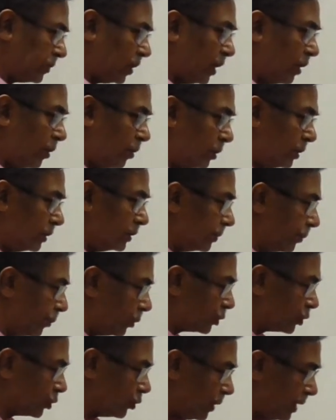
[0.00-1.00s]
the
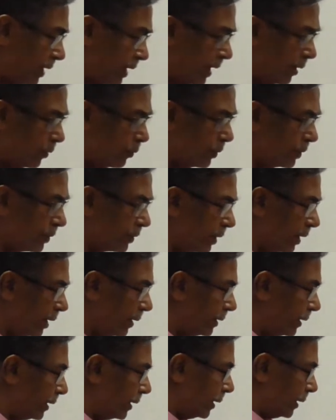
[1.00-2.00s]
postulate along with the
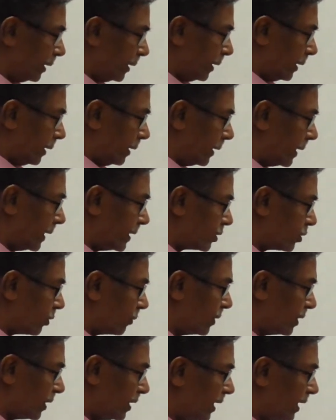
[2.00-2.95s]
rest of the